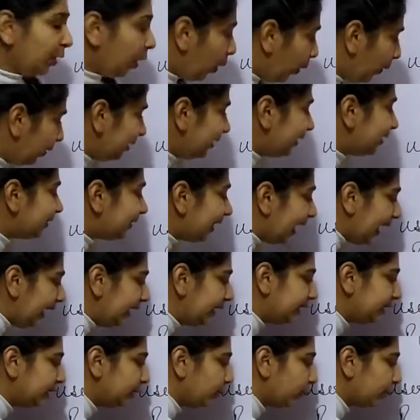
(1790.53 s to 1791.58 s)
Only
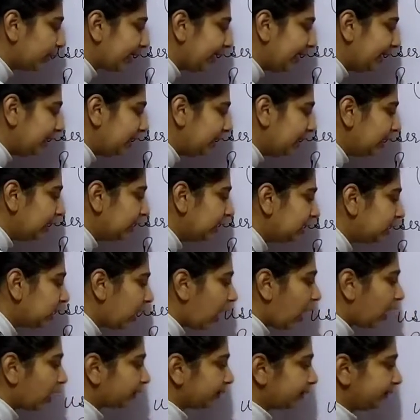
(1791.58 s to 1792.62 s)
then you can
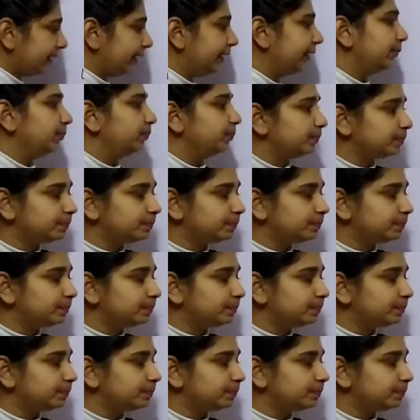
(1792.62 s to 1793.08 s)
log in.